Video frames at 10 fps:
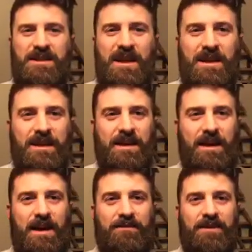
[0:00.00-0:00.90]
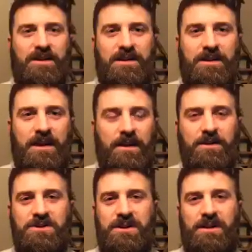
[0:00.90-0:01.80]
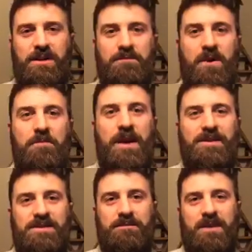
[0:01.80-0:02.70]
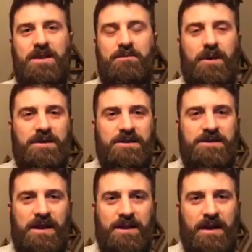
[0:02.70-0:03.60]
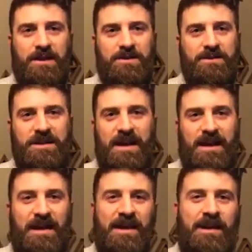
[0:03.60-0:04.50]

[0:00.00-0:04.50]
kind of get out of it and get the energy and the momentum that you want to take on your day.